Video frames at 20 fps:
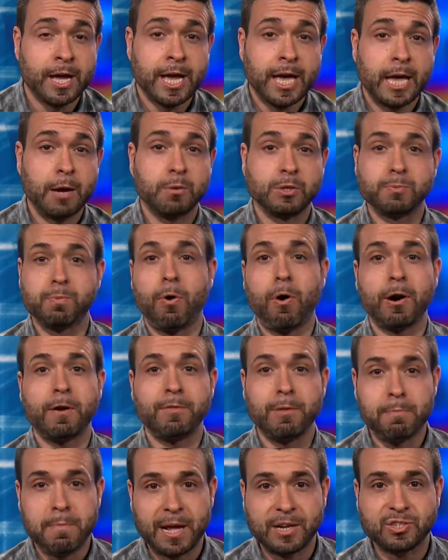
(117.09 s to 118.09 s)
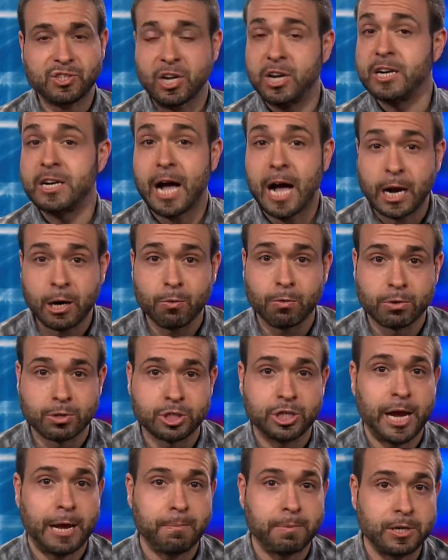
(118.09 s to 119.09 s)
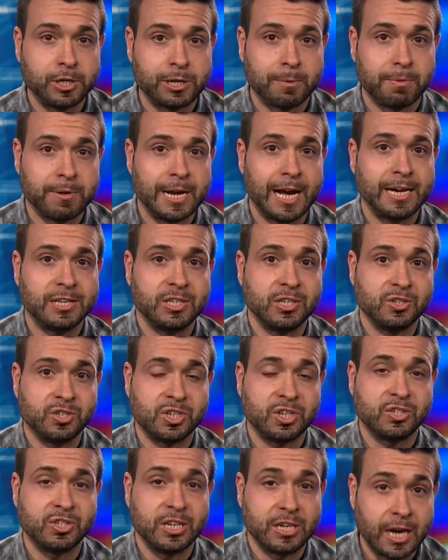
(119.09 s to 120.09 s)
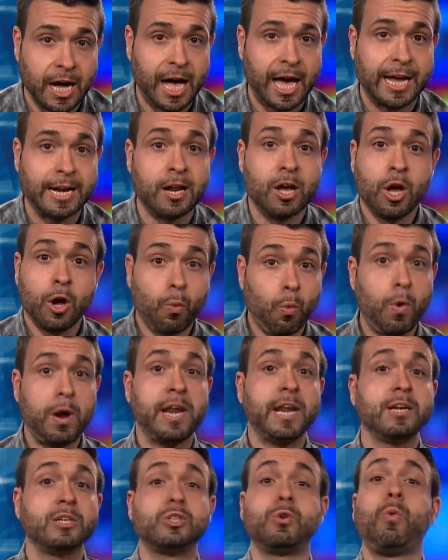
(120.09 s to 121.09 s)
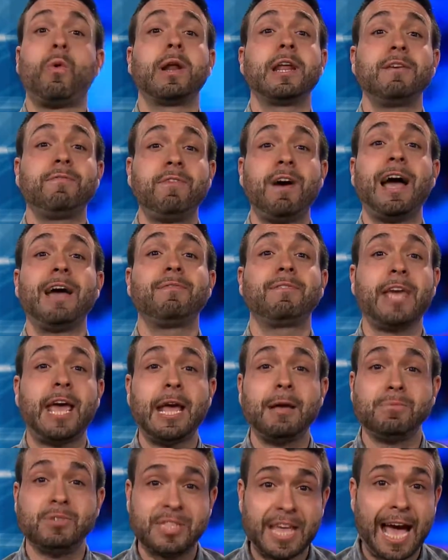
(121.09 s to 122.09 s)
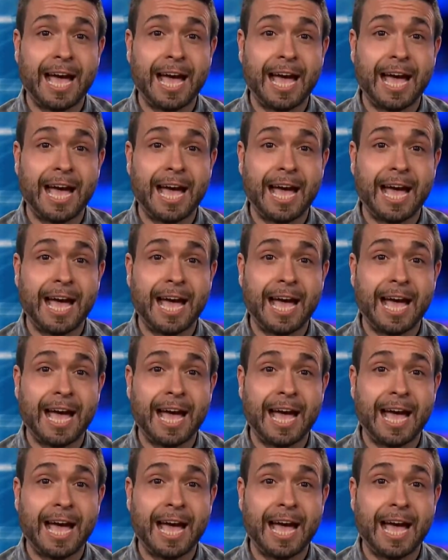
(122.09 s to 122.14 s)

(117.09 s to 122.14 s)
He was part of the Mets' inaugural championship in 1969, winning 25 games